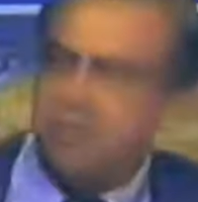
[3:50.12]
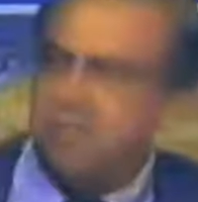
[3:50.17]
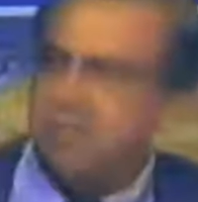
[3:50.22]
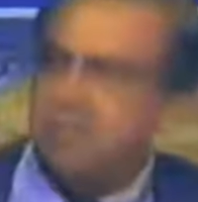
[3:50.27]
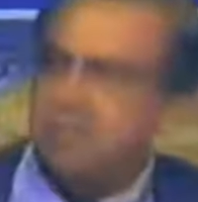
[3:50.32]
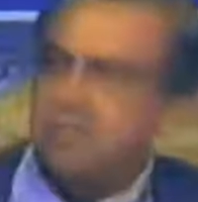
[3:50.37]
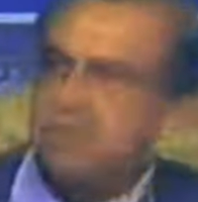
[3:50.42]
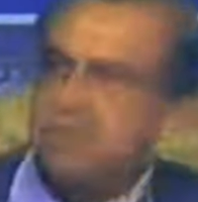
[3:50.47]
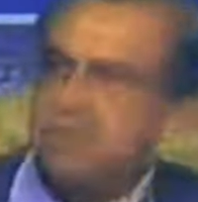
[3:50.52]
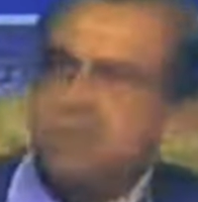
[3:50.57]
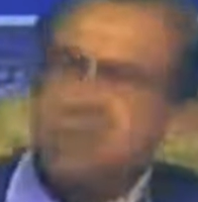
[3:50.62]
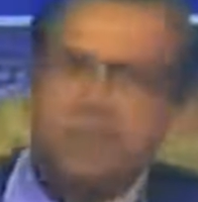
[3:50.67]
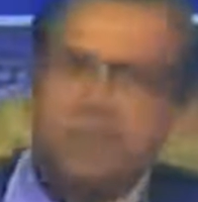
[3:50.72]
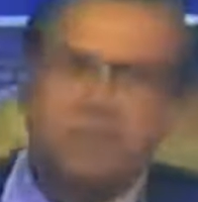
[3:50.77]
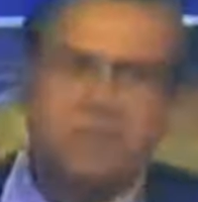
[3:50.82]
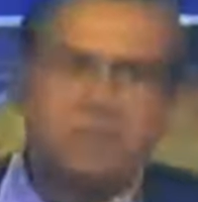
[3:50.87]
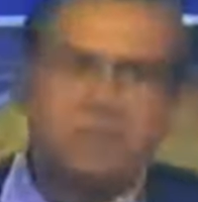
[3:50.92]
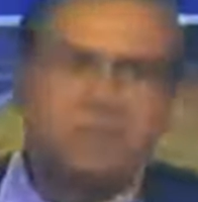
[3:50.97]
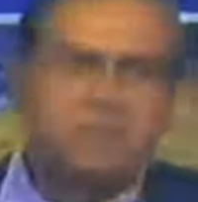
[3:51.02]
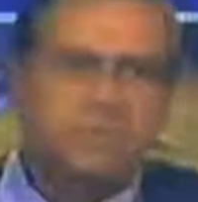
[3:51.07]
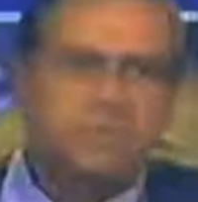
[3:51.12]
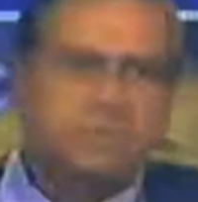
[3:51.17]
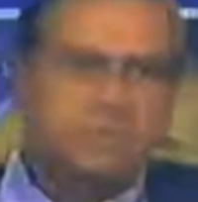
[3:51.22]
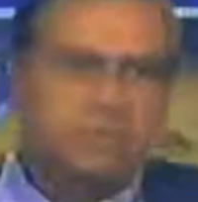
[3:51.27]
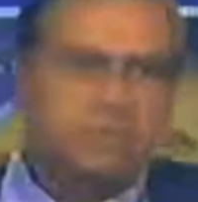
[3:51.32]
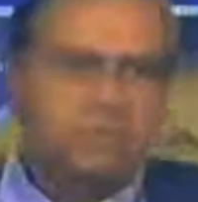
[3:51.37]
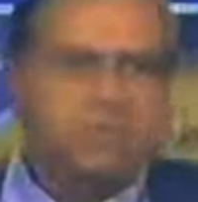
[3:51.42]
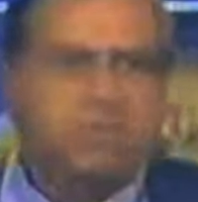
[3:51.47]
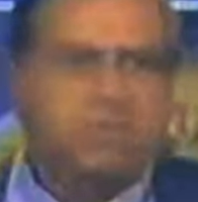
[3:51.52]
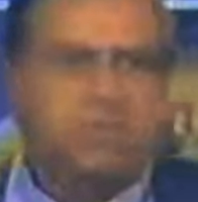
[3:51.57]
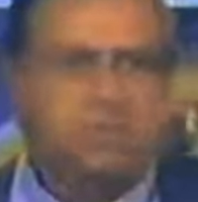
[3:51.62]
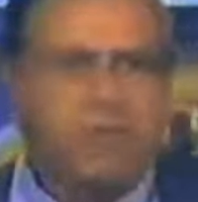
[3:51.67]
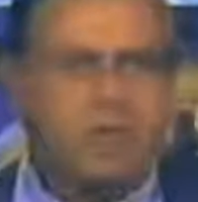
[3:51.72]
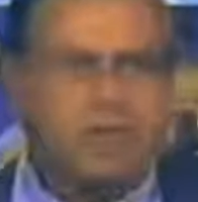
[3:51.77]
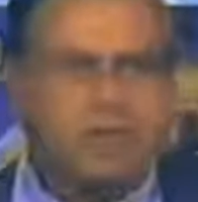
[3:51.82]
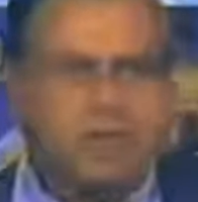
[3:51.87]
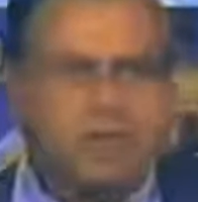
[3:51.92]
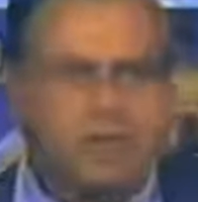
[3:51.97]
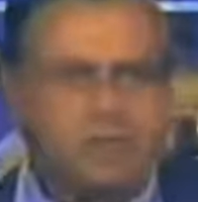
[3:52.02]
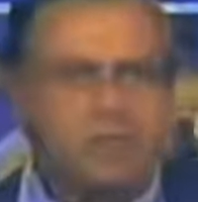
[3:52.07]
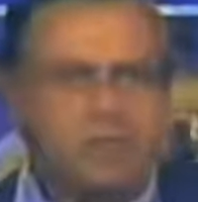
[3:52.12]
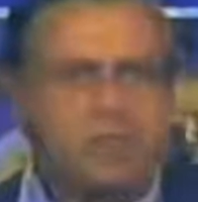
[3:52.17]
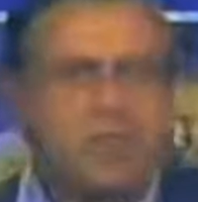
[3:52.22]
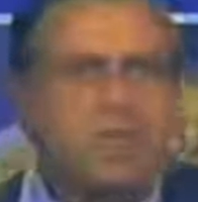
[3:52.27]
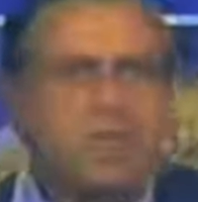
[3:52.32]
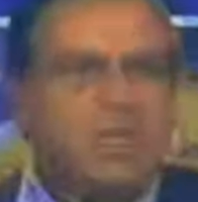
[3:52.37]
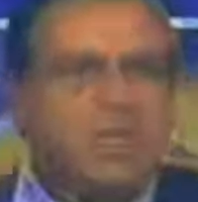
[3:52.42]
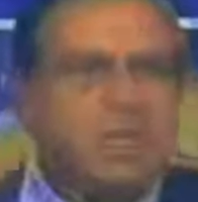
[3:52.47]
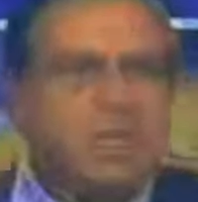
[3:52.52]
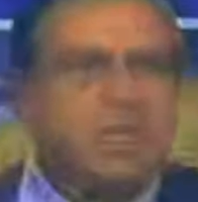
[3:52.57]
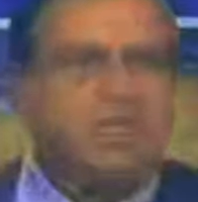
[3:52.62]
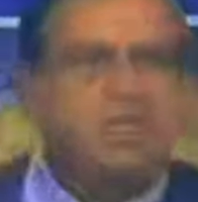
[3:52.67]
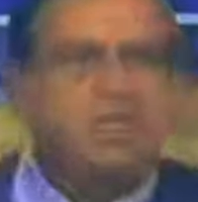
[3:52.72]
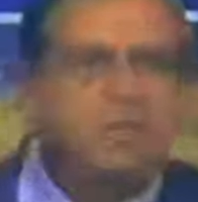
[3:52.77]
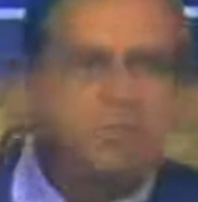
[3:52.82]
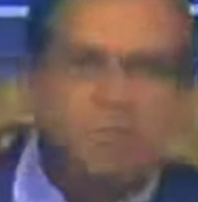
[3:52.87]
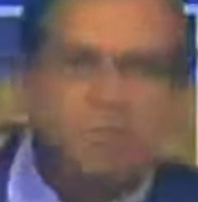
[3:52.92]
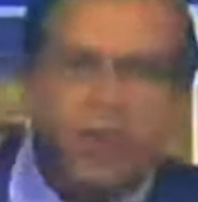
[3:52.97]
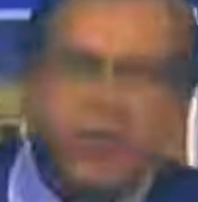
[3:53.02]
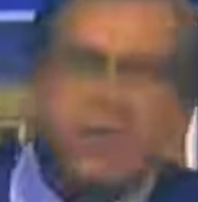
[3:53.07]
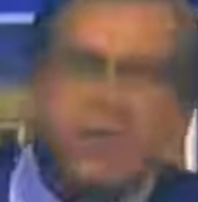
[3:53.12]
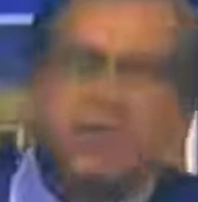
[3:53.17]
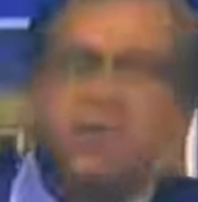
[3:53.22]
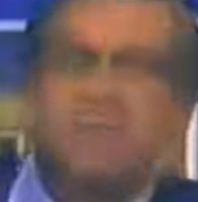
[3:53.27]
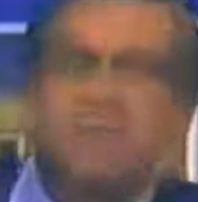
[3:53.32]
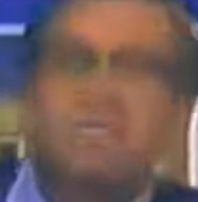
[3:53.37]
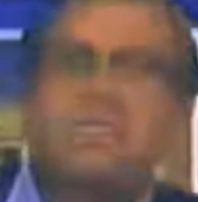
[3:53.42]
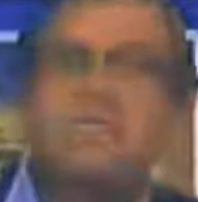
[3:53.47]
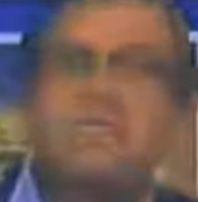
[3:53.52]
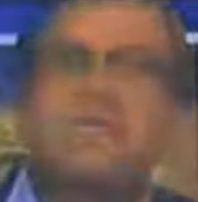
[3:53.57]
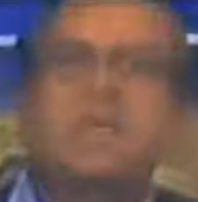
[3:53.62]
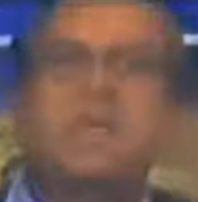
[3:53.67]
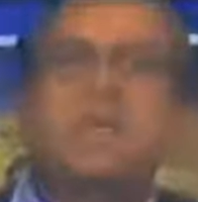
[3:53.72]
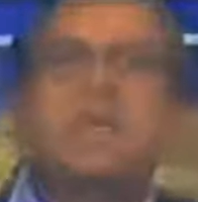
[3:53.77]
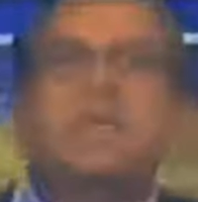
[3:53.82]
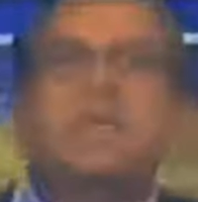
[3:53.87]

led this delegation of Jews to the White House and demanded